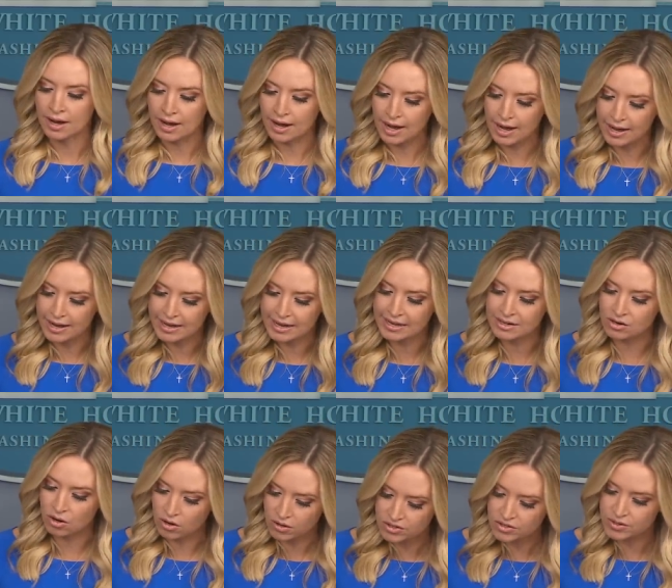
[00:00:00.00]
uh, and
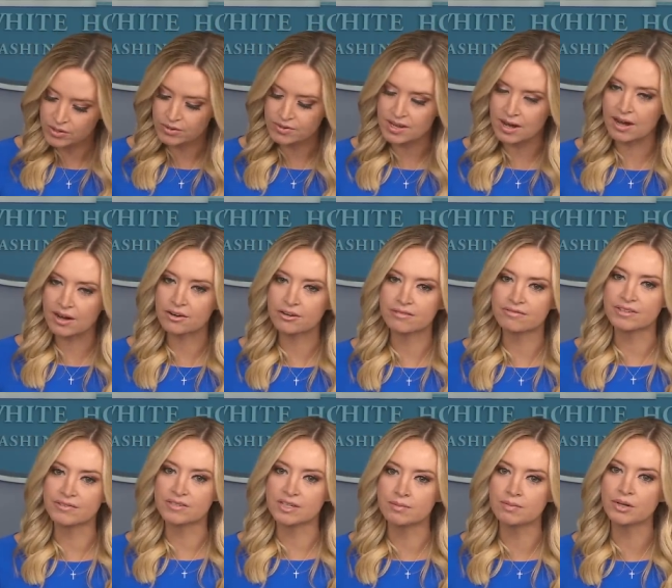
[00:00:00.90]
also there's
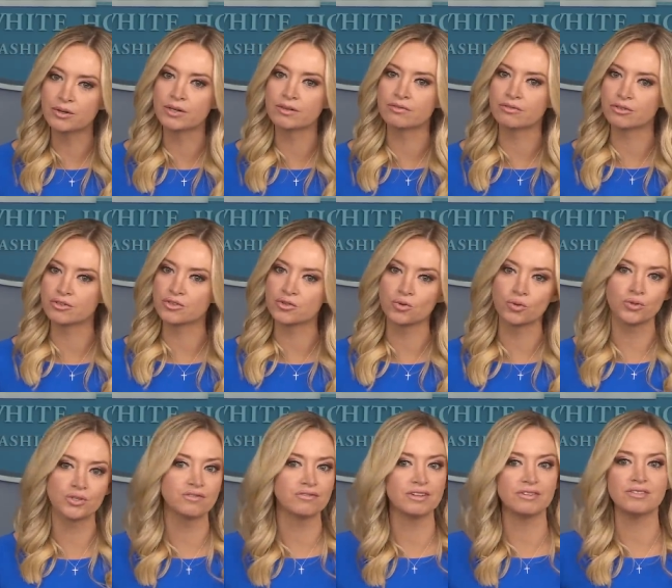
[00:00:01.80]
150 billion for
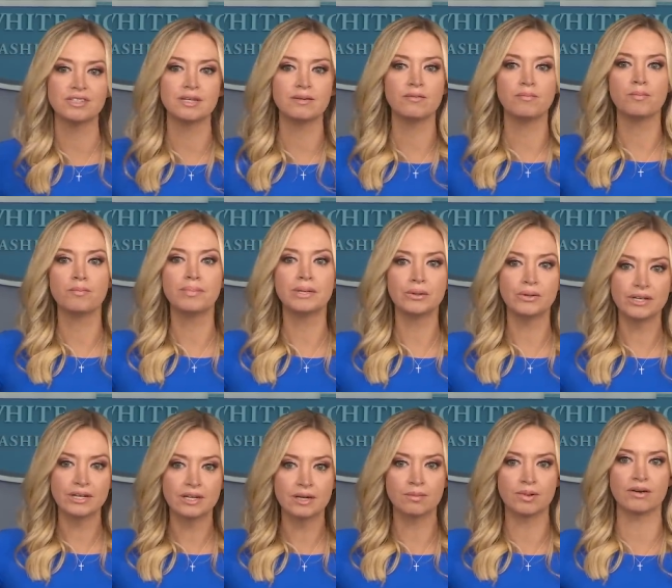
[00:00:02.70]
schools, 50
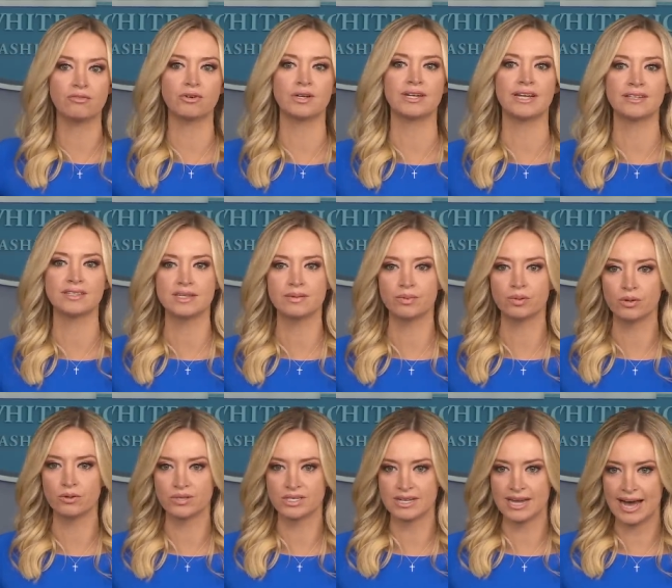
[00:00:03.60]
billion above what Nancy
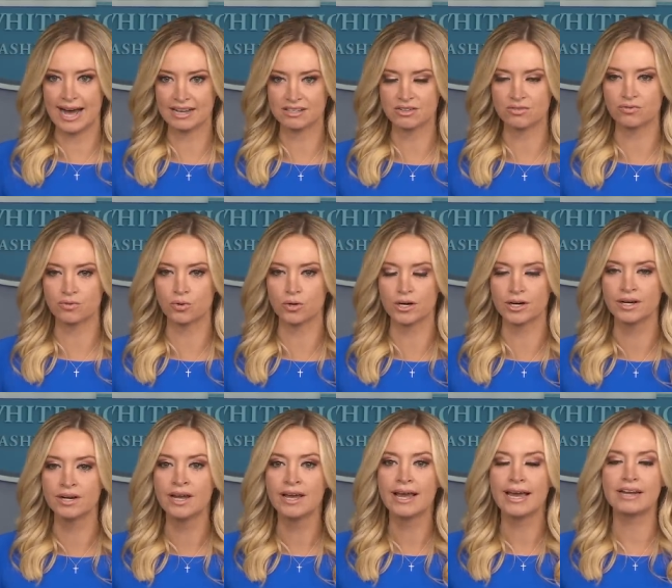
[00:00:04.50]
Pelosi asked for.
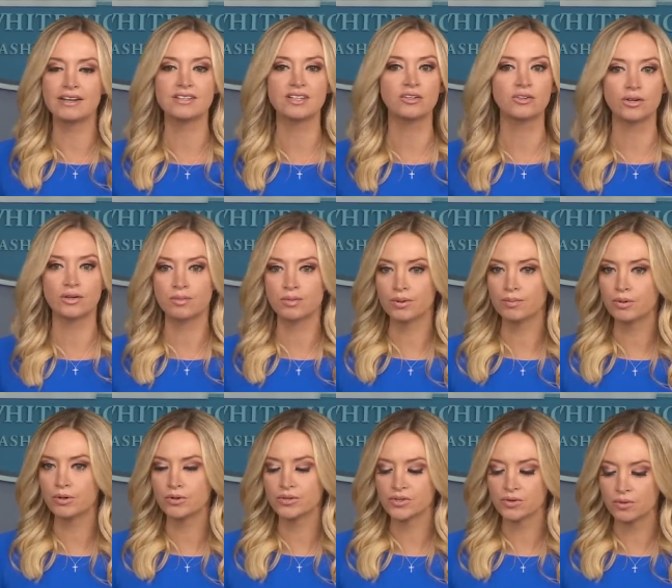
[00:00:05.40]
It is a good
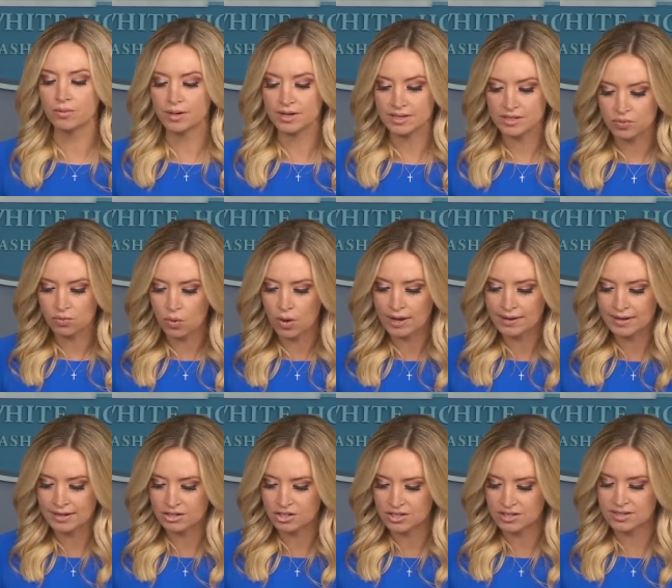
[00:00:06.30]
proposal, but it's one
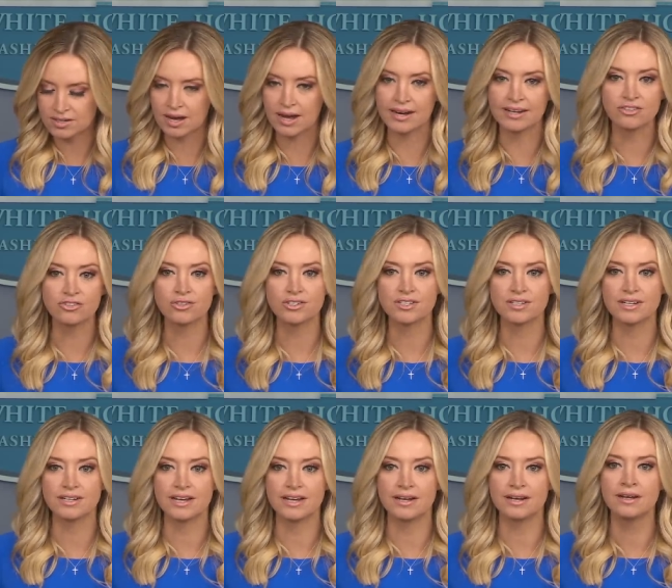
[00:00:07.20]
that she is not
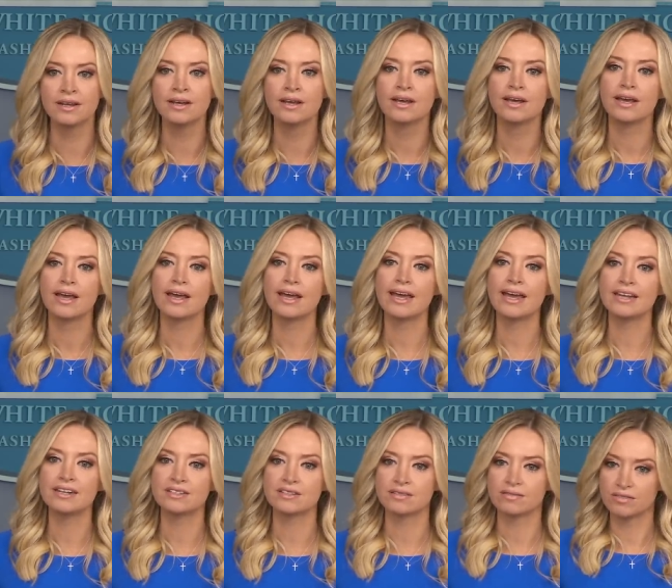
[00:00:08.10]
interested in.
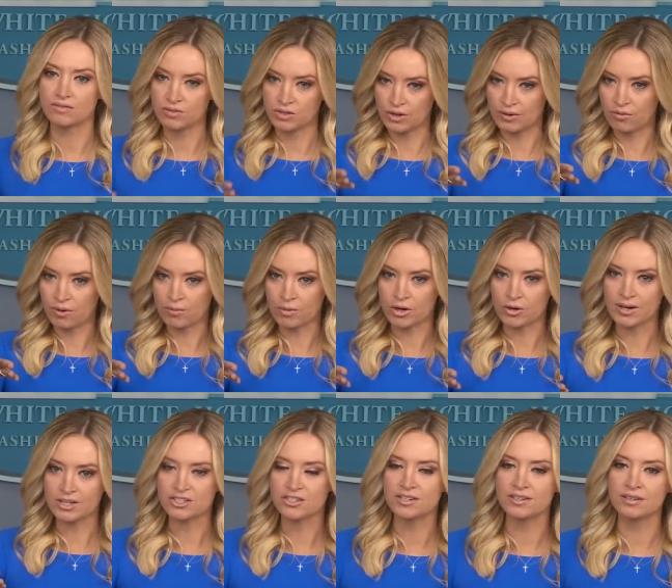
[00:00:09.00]
And you have one more
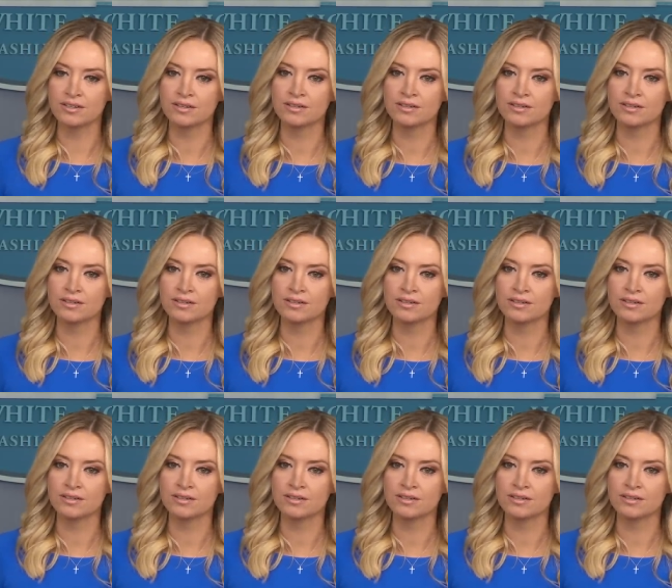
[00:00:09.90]
question.